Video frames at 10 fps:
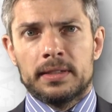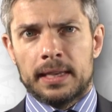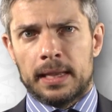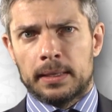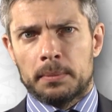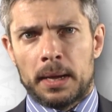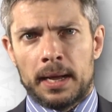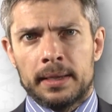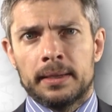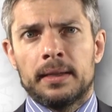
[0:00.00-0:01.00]
indicated
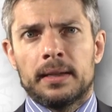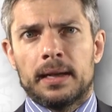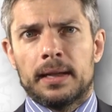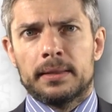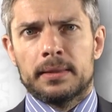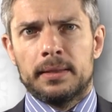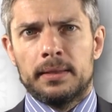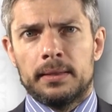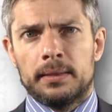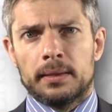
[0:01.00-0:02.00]
by uh,
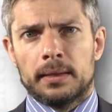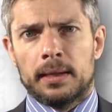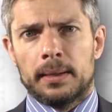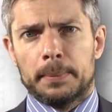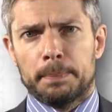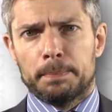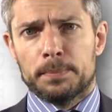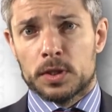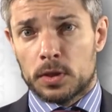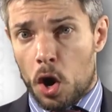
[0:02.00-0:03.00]
the um,
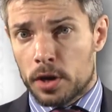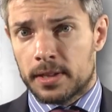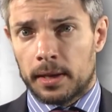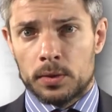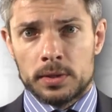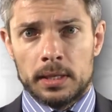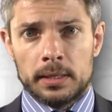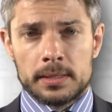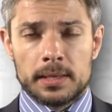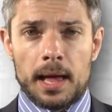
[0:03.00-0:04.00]
stars that you see in
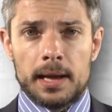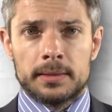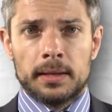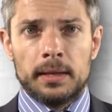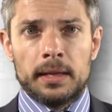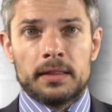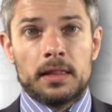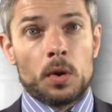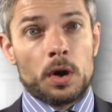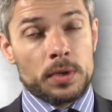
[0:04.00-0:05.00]
the slide,
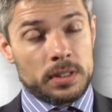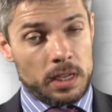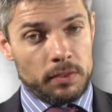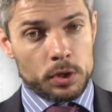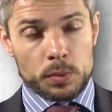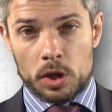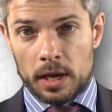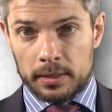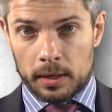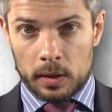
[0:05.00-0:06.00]
there are receivers which are
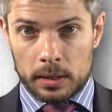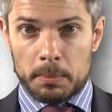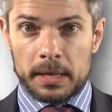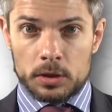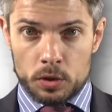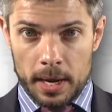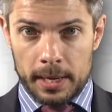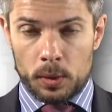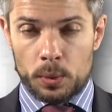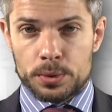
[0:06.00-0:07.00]
indicated by the
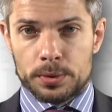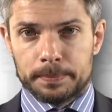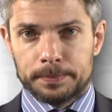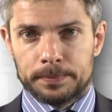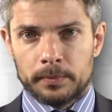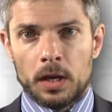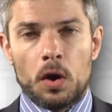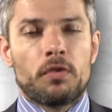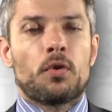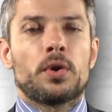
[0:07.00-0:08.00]
triangles.
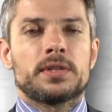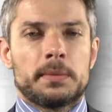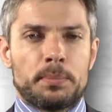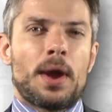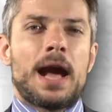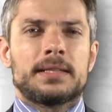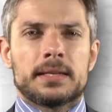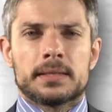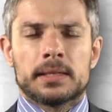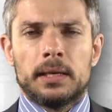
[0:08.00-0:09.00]
Of course, in
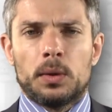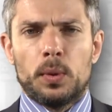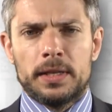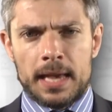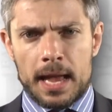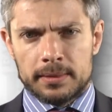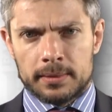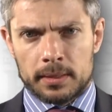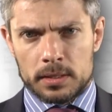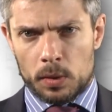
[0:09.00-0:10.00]
practice, we
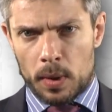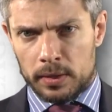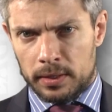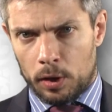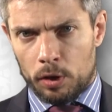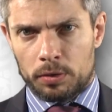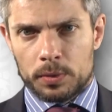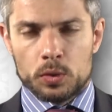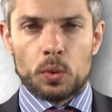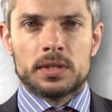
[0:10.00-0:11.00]
can't surround the Earth
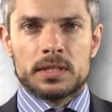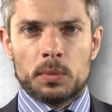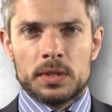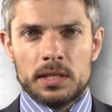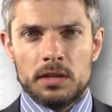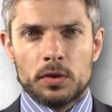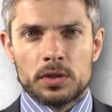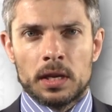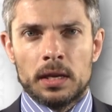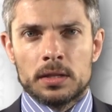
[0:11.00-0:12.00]
with sources and
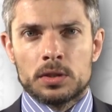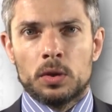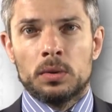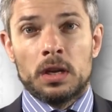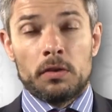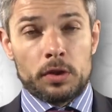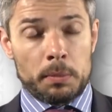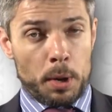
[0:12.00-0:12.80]
receivers, so for the